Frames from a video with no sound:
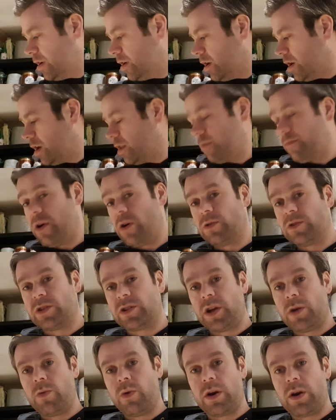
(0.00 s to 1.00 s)
other malts.
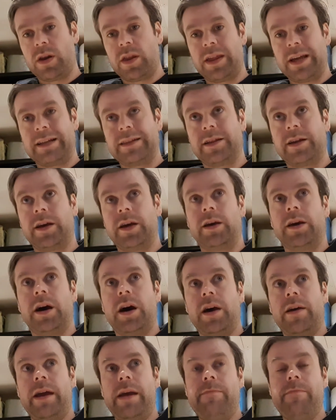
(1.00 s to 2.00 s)
So one thing that
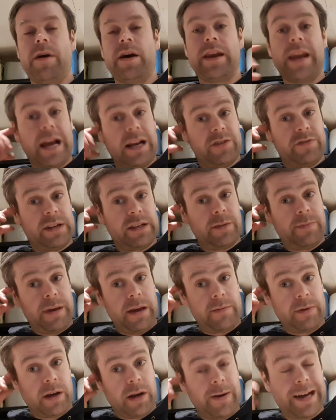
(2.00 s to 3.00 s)
in my next recipe
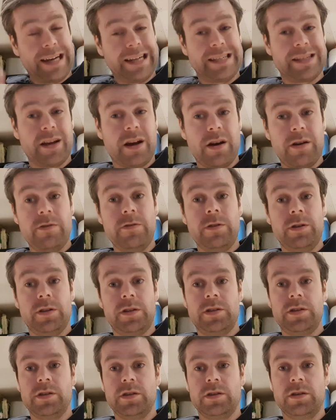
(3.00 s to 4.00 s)
I'm going to add is oats,